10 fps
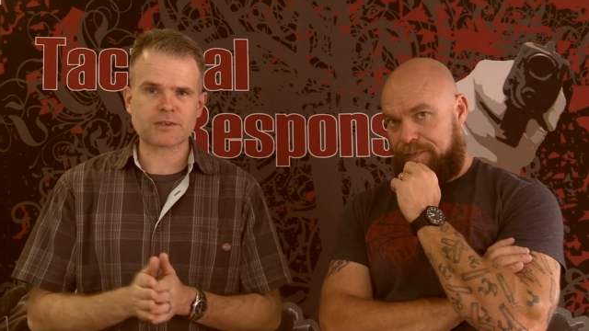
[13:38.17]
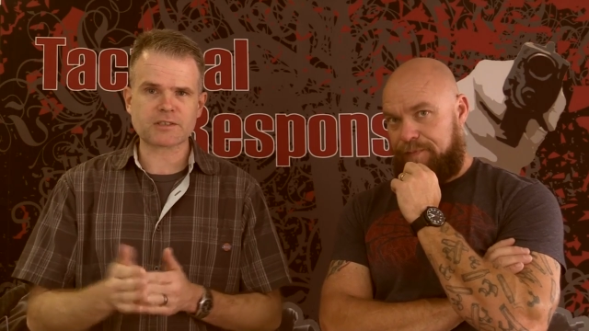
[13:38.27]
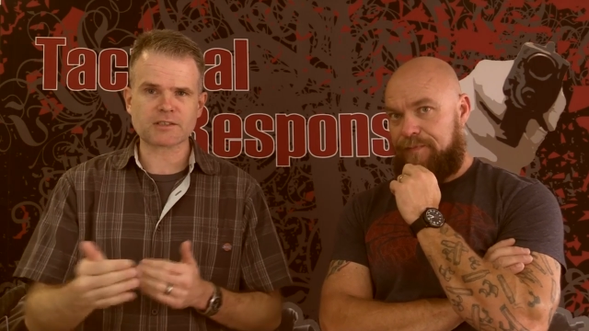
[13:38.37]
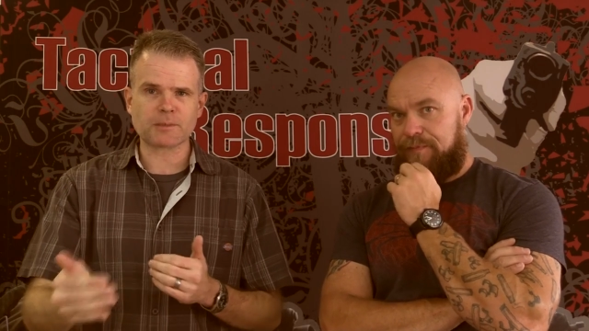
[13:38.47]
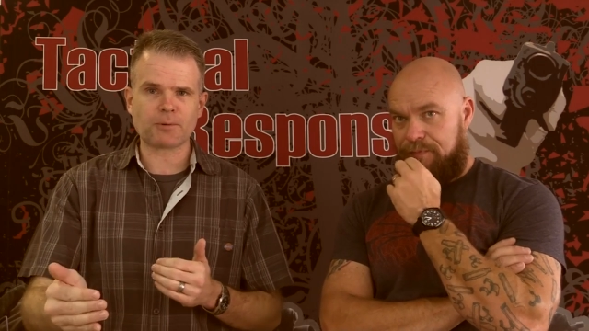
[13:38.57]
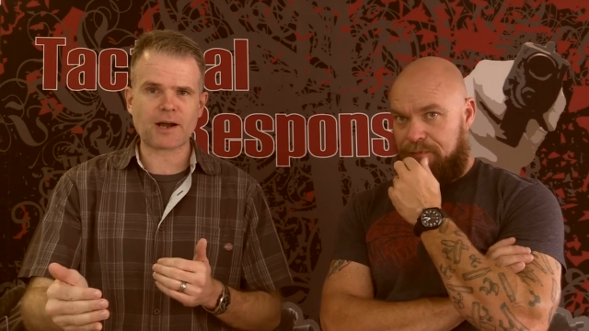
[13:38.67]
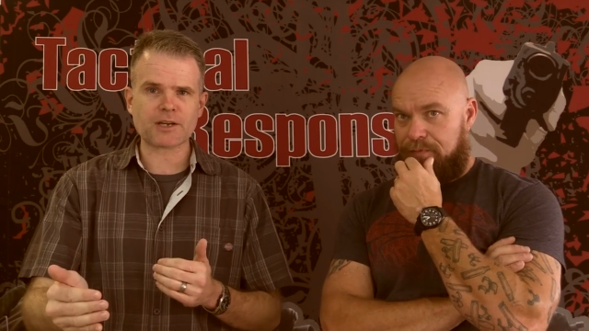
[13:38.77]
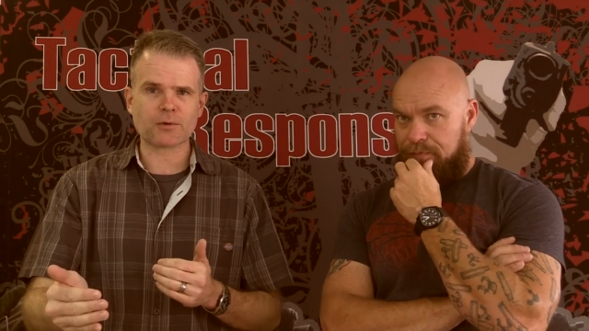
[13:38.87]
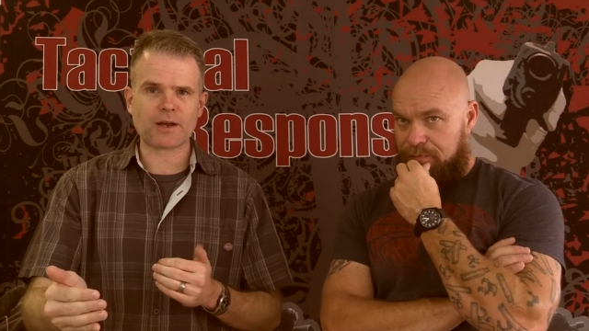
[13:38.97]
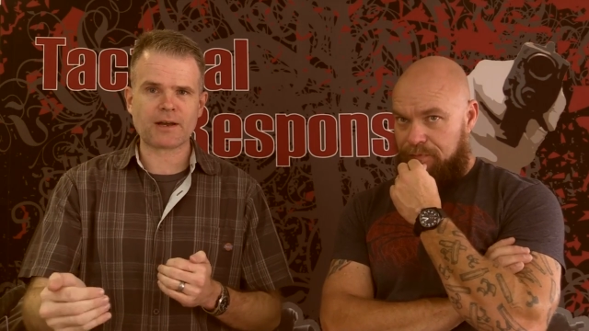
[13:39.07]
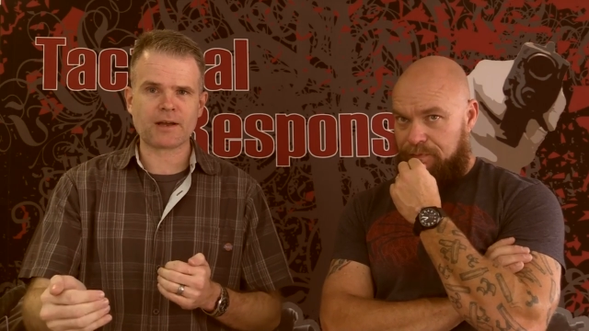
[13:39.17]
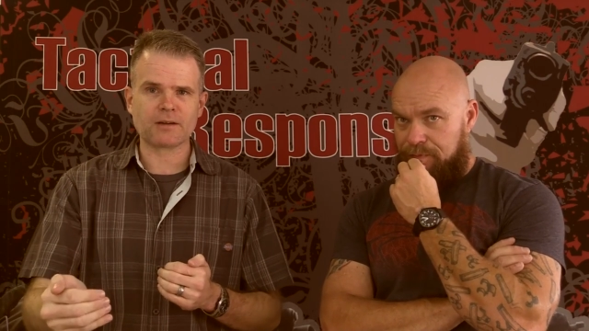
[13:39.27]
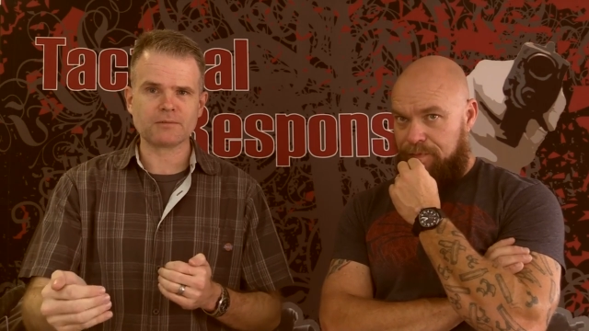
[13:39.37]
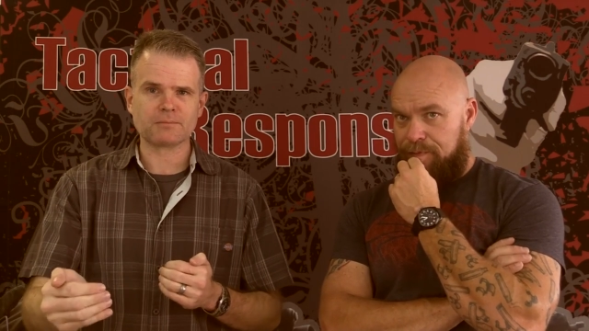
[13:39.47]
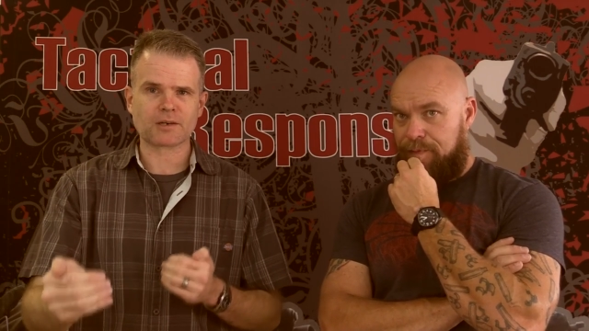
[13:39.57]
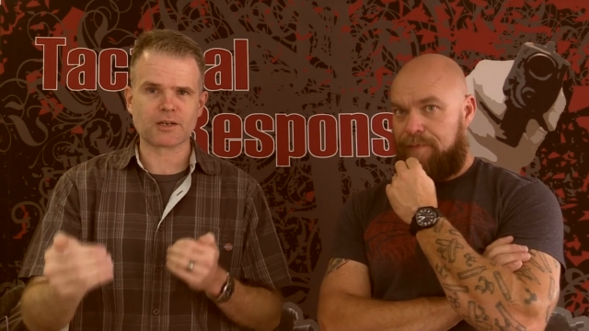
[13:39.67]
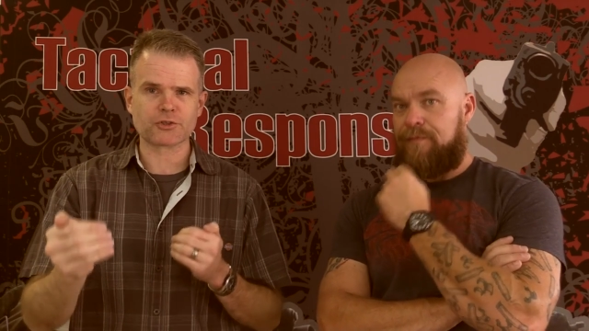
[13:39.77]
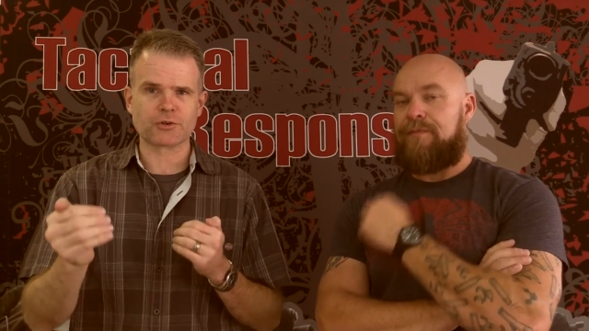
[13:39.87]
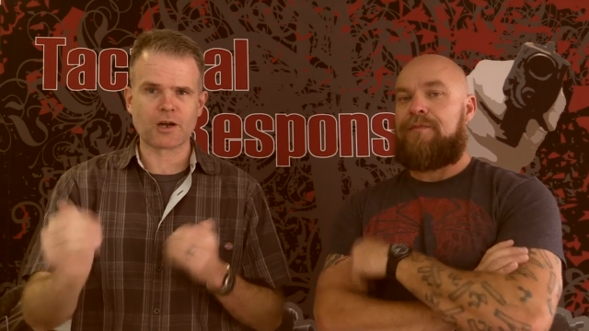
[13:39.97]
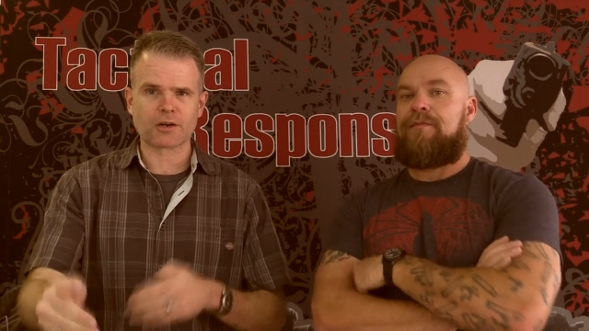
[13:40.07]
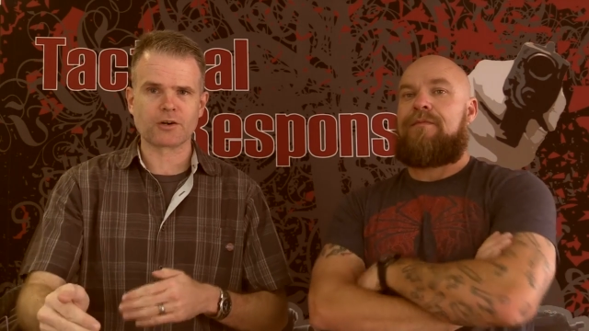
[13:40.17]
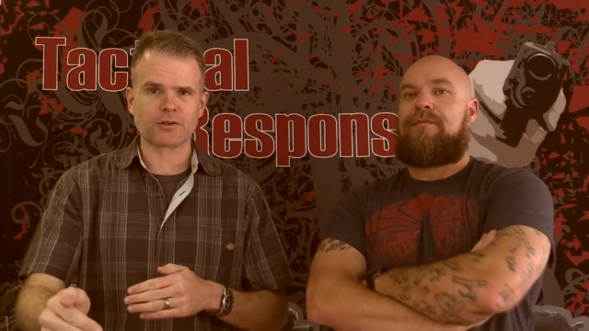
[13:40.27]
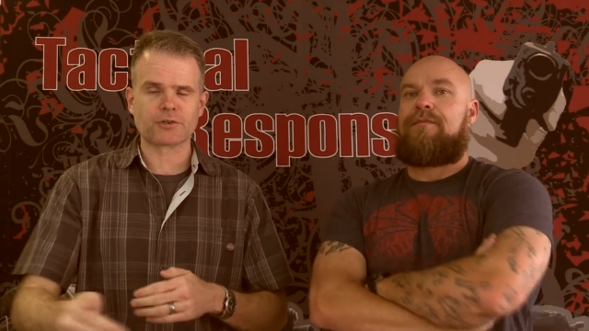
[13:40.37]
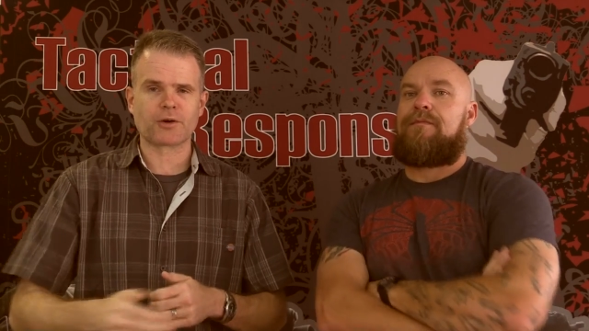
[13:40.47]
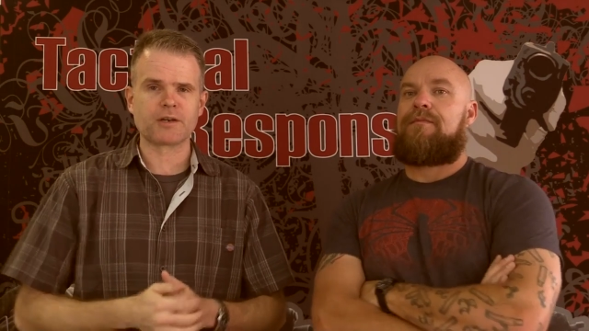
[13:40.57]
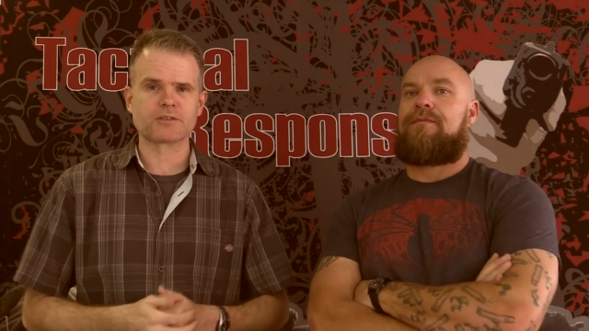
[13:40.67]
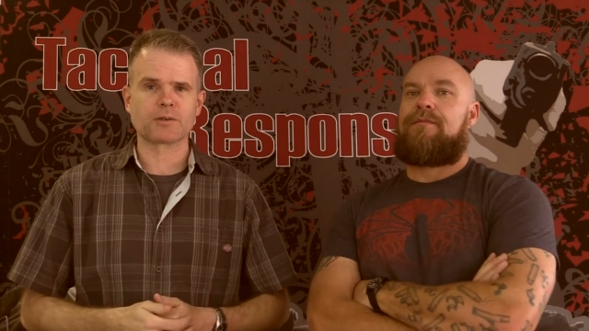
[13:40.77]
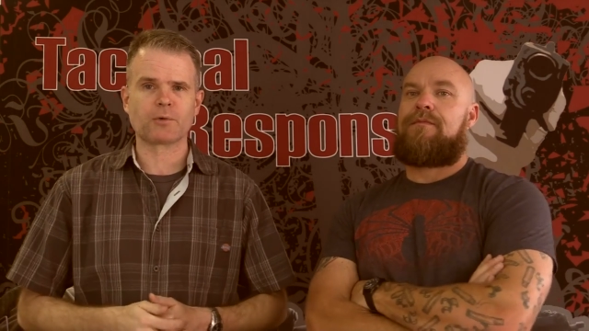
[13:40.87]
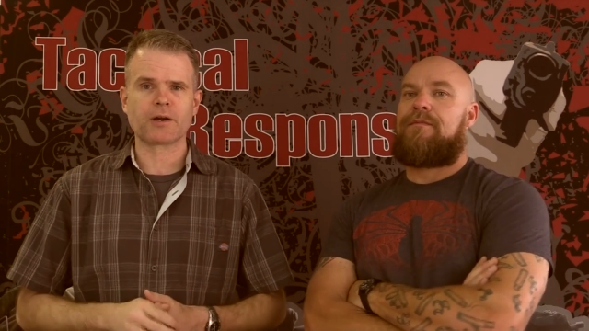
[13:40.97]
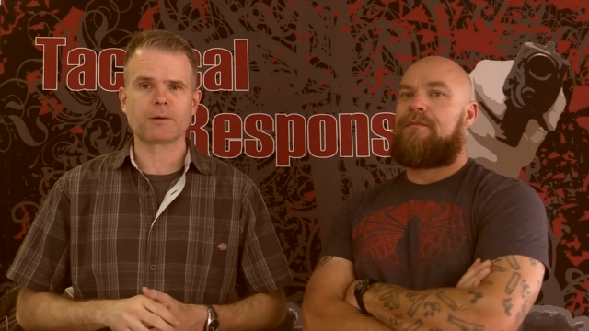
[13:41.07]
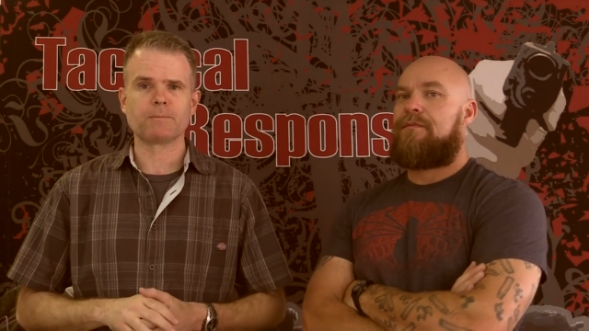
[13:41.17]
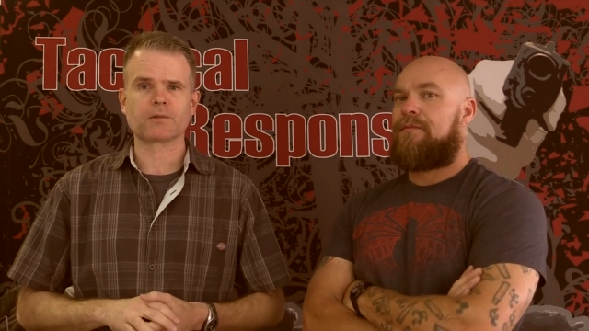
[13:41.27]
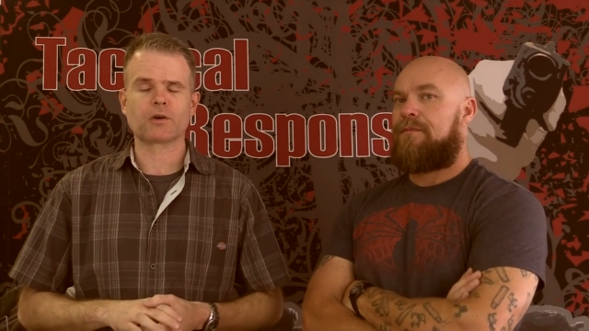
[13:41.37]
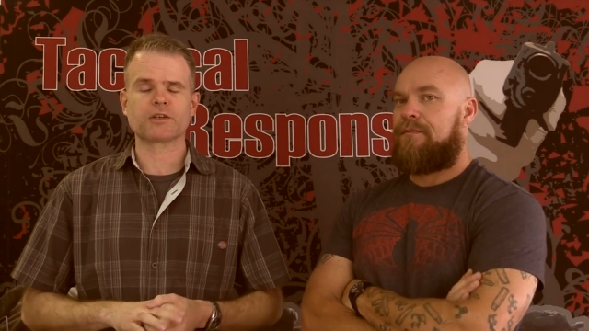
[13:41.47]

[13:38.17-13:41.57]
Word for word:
Speaker 1: if this doesn't apply to you right now because you're not currently training somewhere,